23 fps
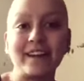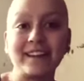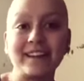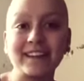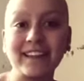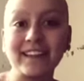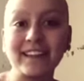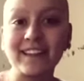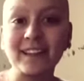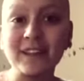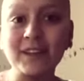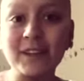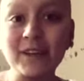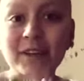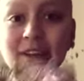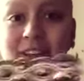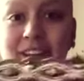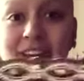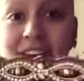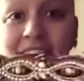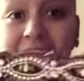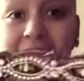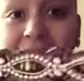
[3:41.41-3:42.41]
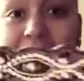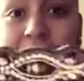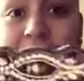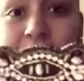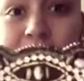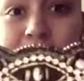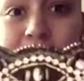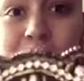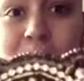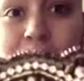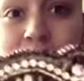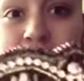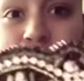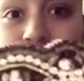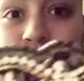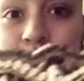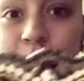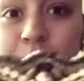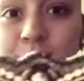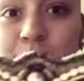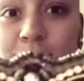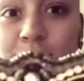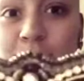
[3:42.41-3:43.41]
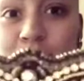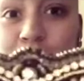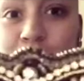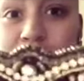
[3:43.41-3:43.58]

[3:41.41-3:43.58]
And like, look at how beautiful